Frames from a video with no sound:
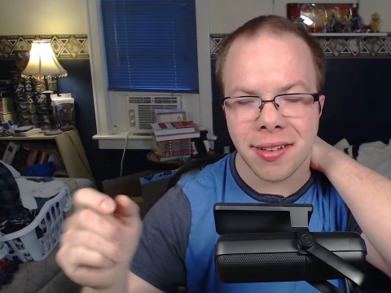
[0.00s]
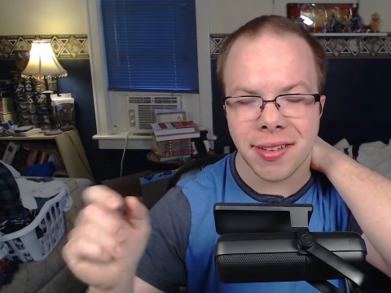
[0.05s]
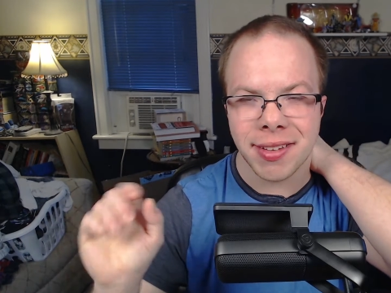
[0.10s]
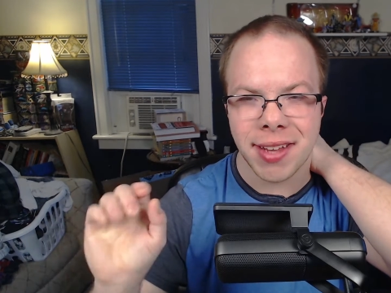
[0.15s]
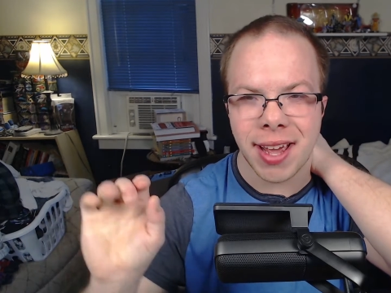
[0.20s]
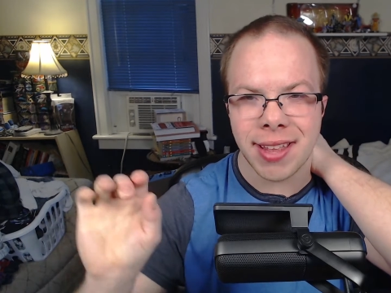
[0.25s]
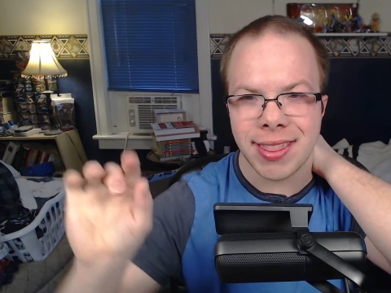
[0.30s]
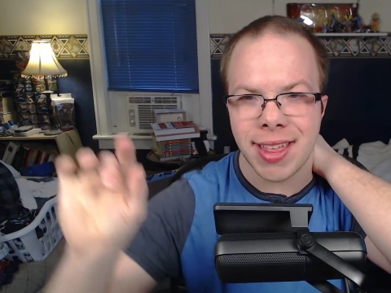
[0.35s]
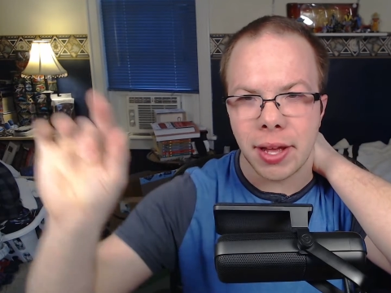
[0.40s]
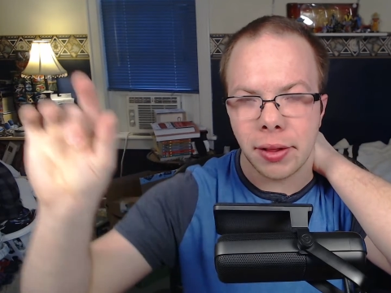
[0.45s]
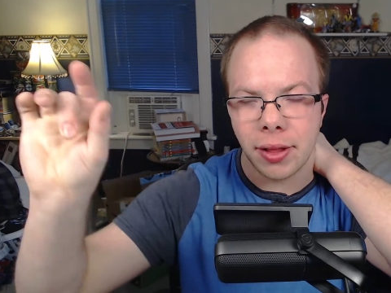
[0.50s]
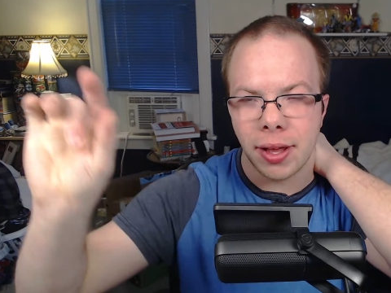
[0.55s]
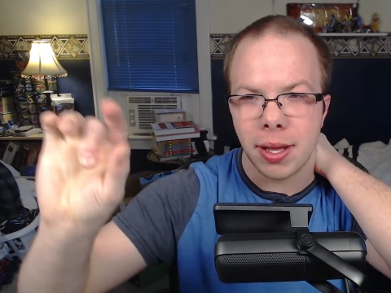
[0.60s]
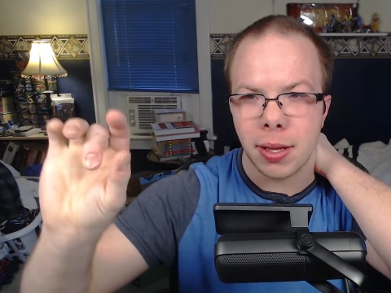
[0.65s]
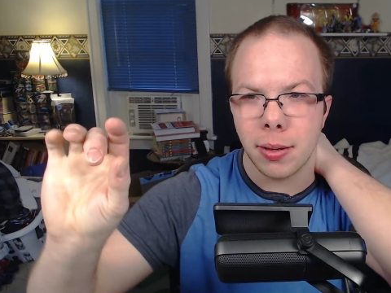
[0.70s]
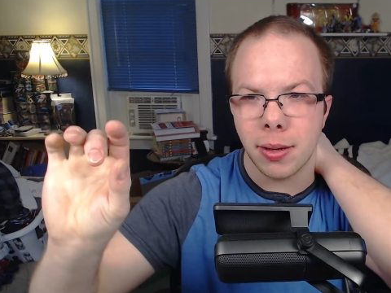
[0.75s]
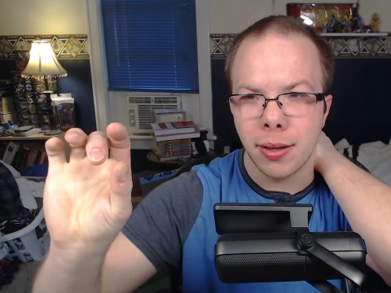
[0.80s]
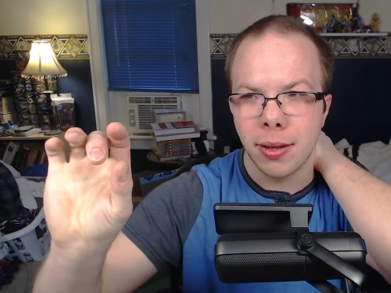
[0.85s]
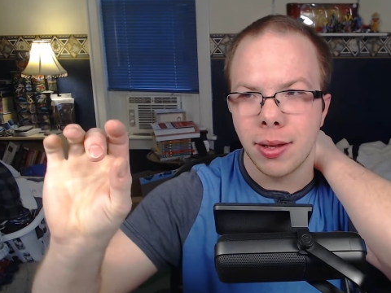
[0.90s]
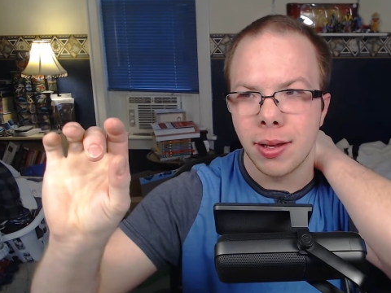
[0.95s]
and it's got that
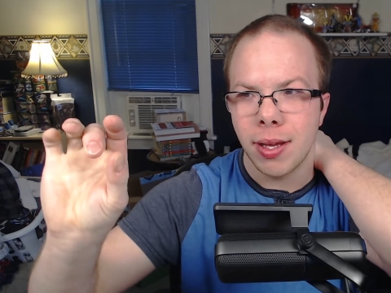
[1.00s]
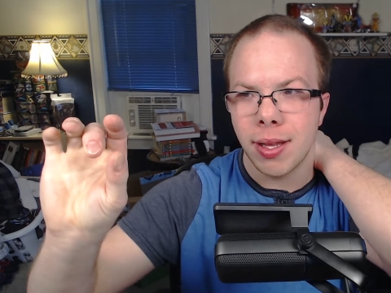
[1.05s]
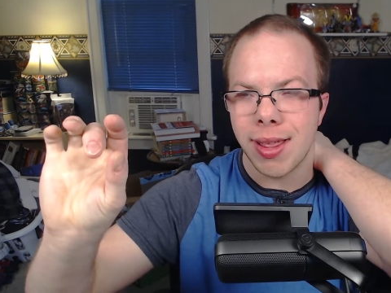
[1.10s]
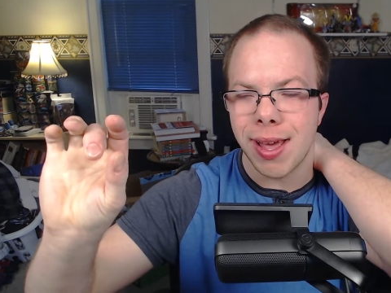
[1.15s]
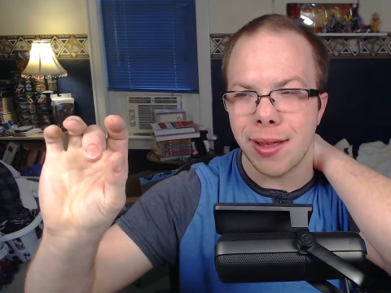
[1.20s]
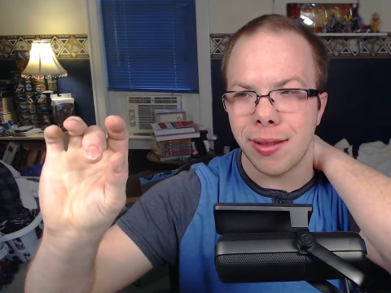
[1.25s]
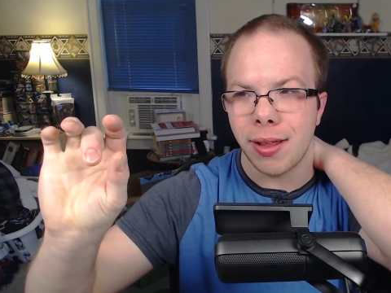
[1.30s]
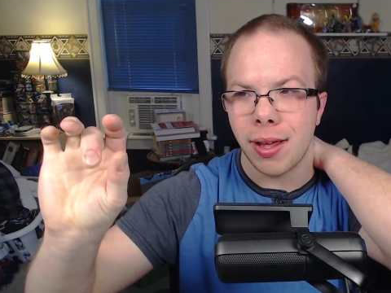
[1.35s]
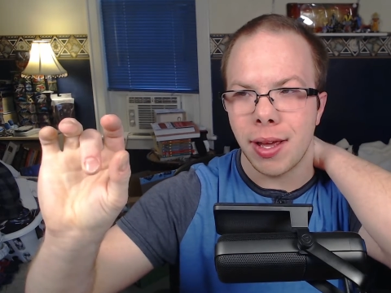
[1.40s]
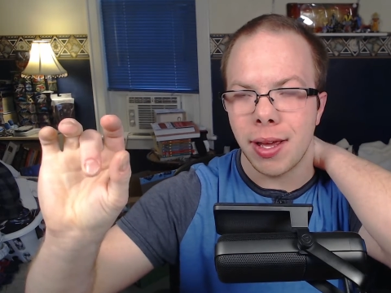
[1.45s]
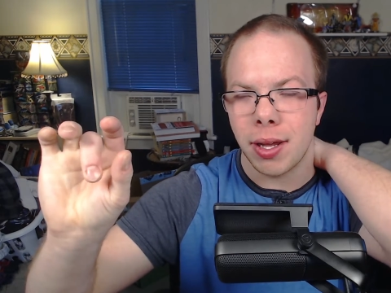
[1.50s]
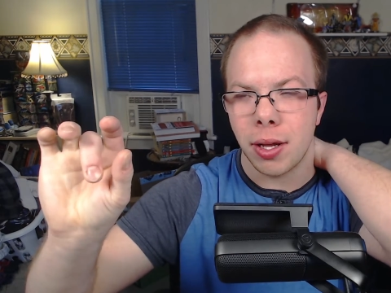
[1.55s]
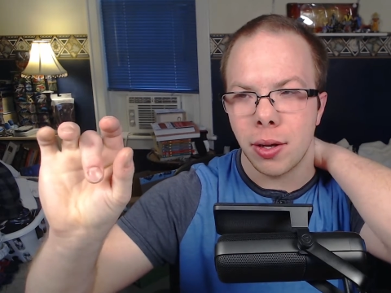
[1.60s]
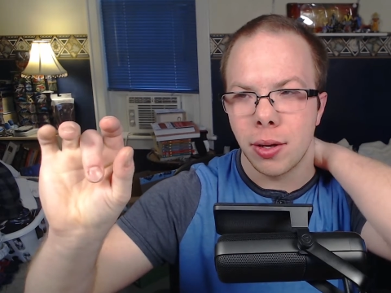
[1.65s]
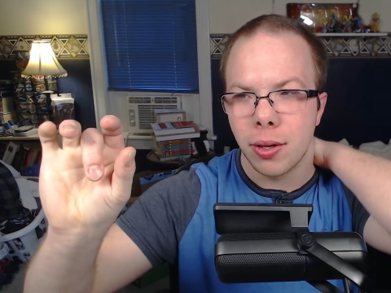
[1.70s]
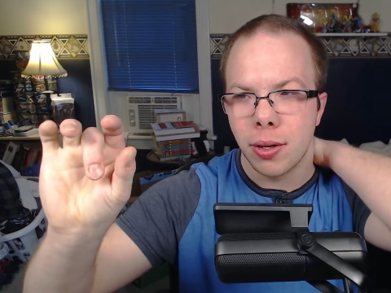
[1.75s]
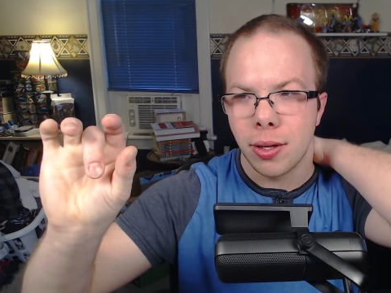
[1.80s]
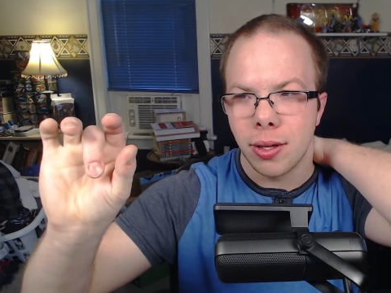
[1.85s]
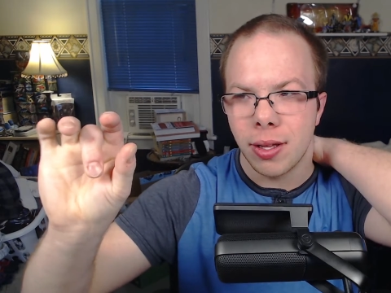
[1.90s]
like that like